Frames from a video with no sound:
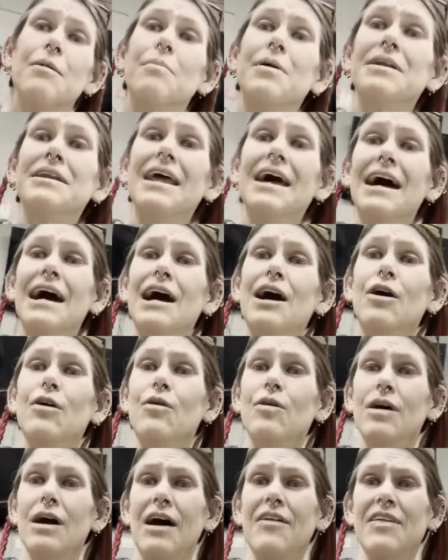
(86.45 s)
but
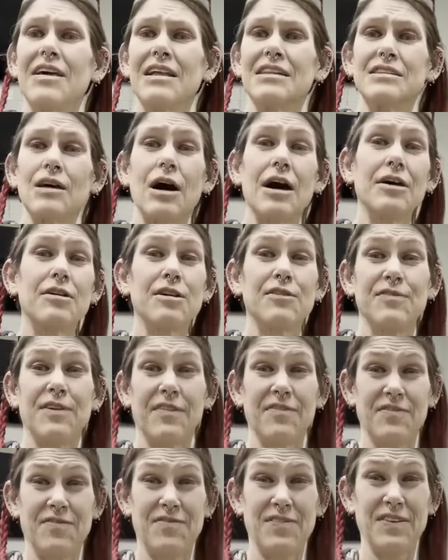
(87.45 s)
now I think it's a one hundred
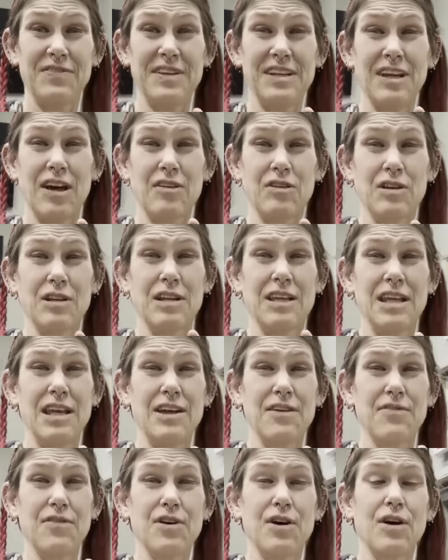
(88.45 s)
fifty dollar
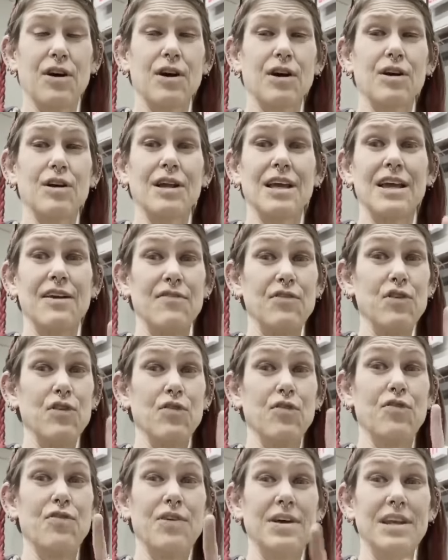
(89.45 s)
gift card if
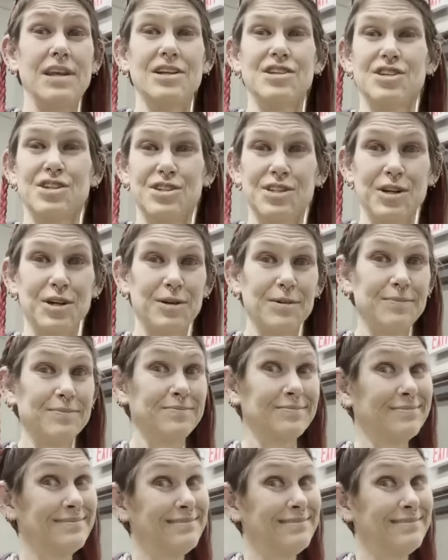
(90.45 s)
you finish, so.